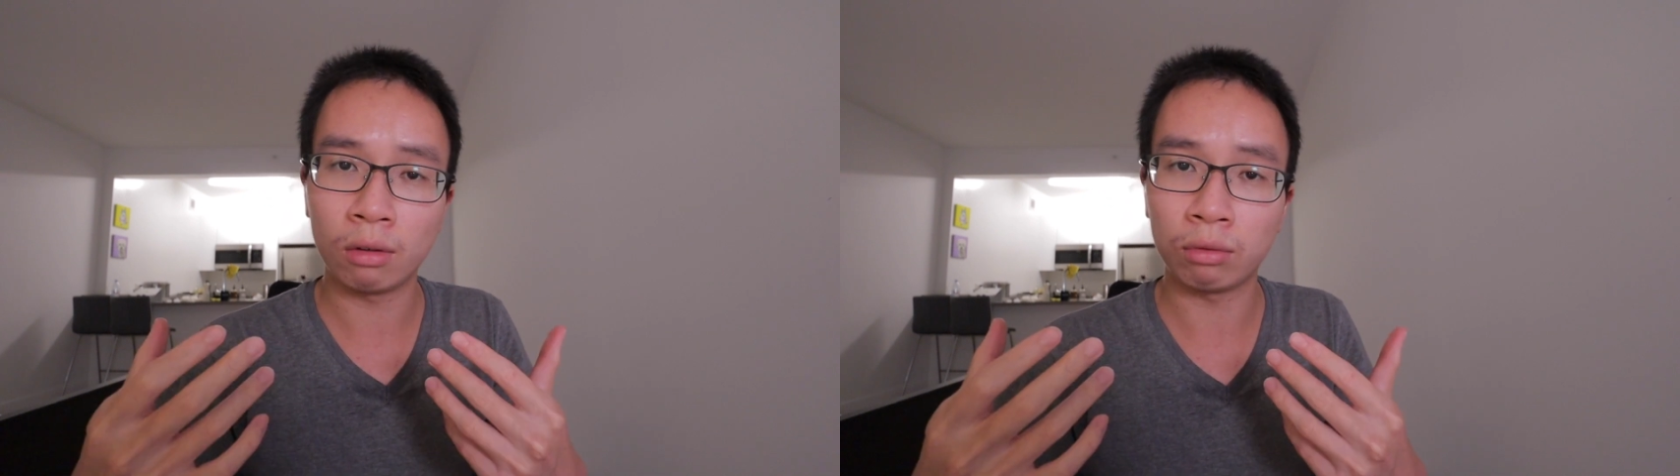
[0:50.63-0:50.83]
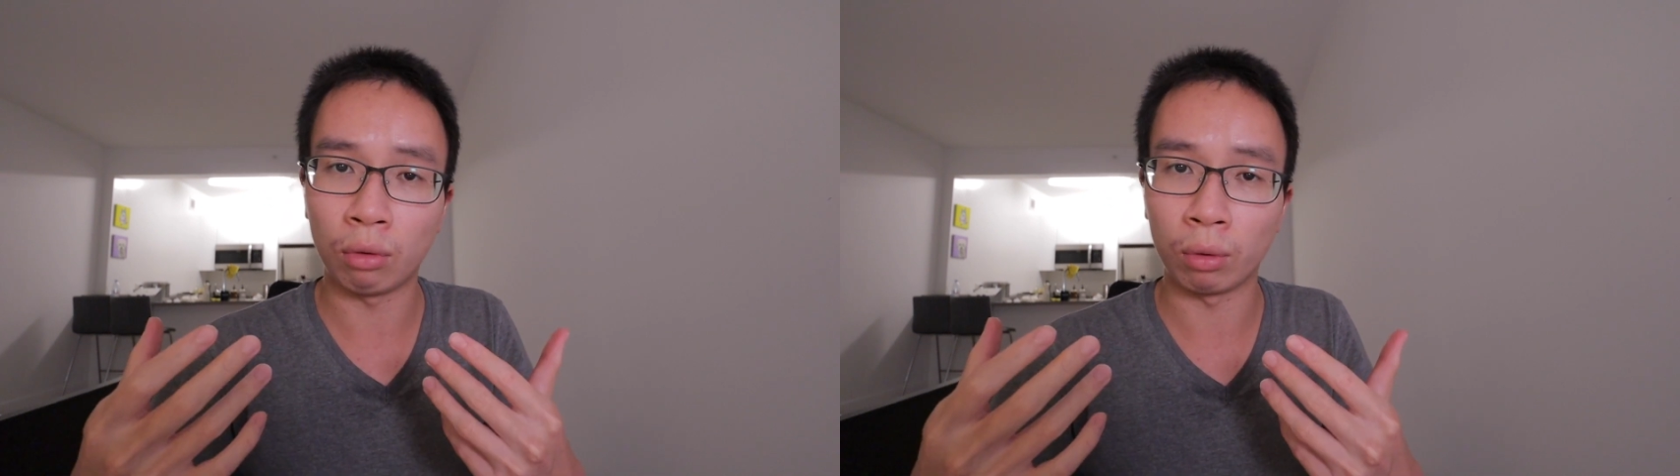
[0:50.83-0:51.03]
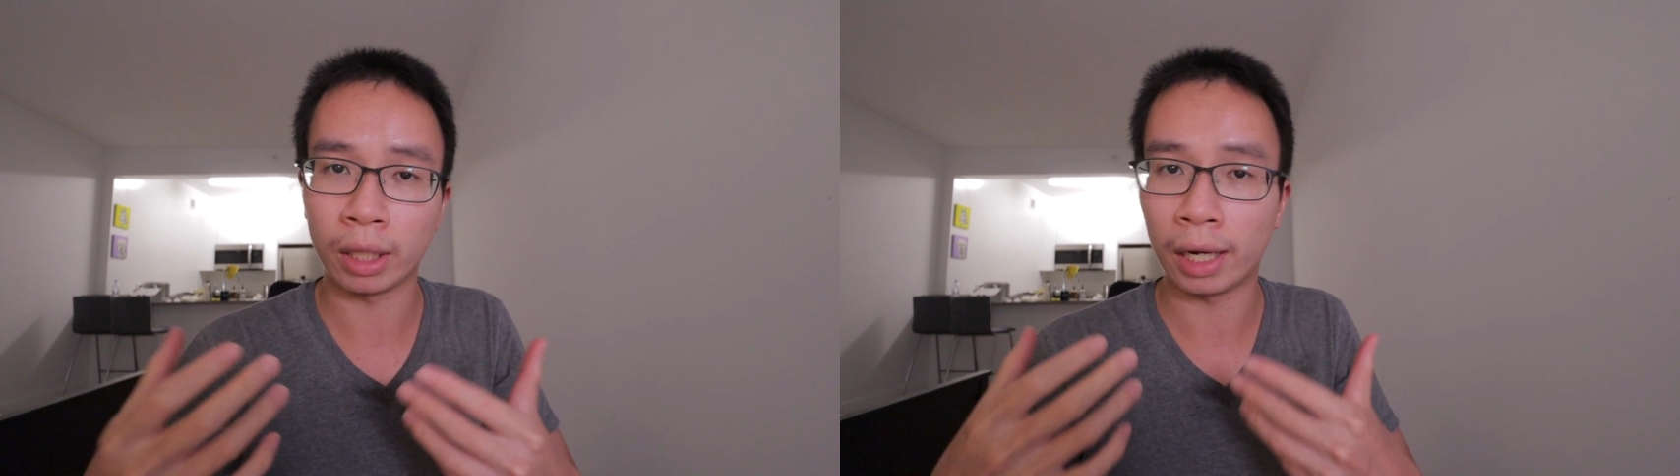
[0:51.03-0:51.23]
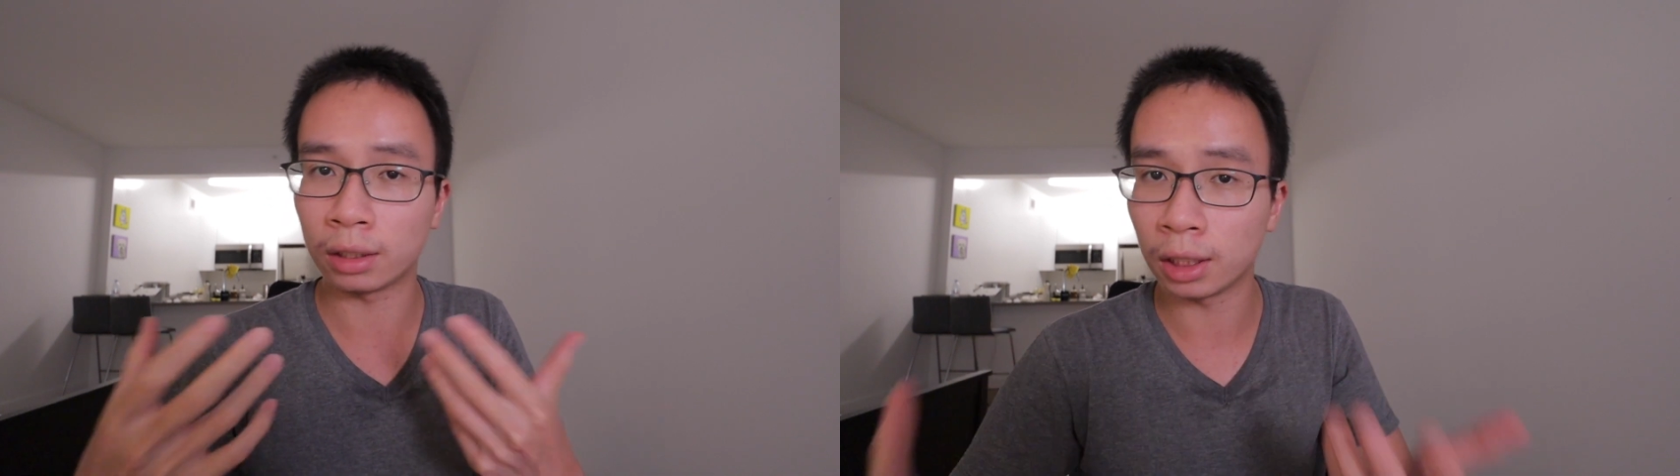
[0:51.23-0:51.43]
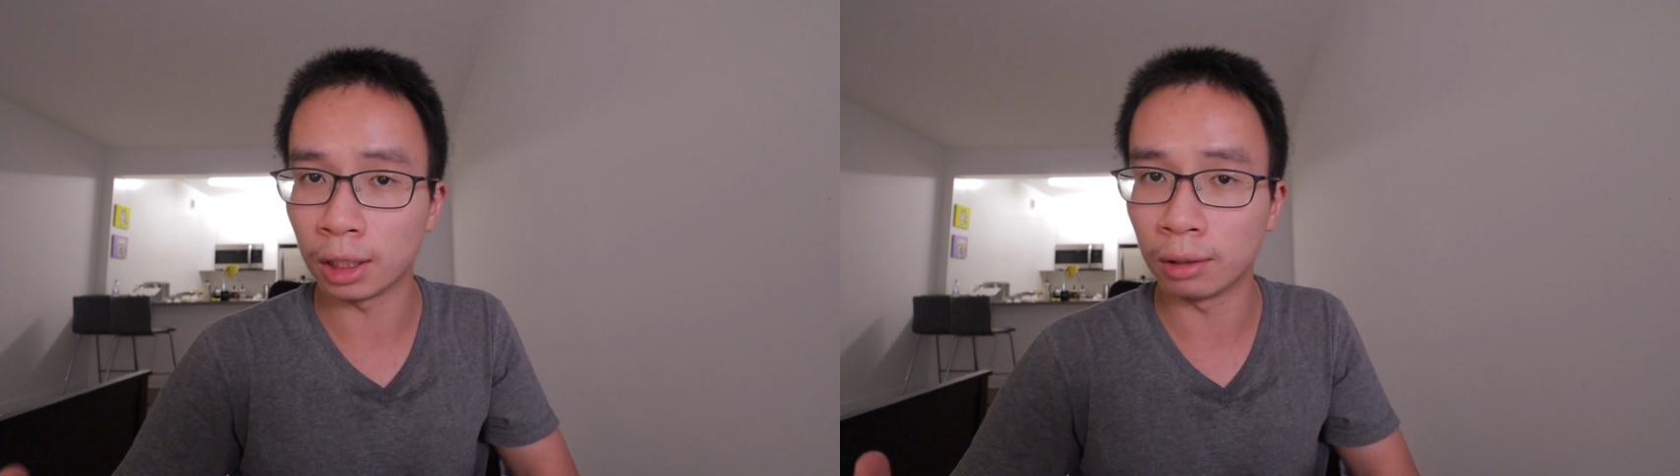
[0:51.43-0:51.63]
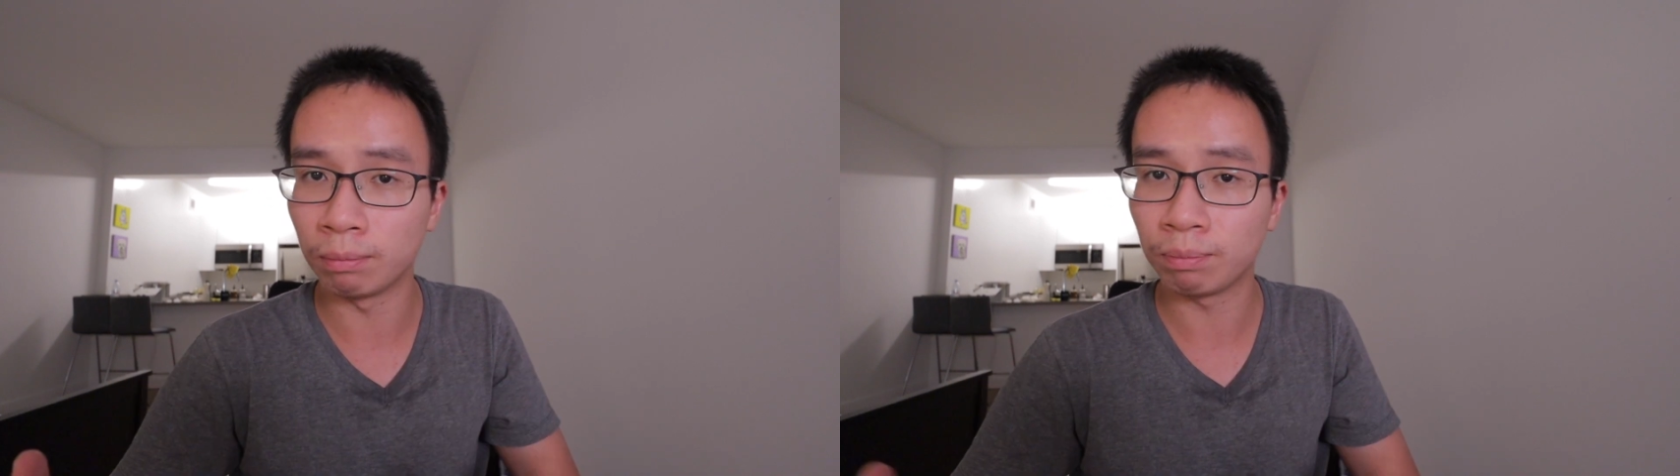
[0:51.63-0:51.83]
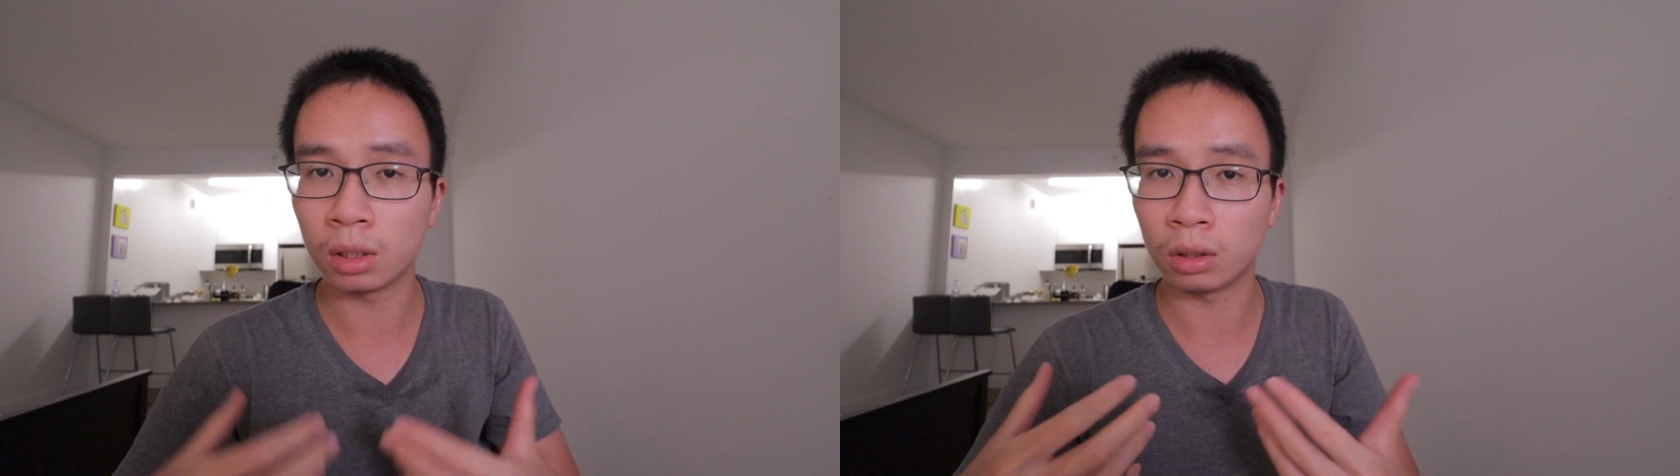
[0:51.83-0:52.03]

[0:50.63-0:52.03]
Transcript: for that team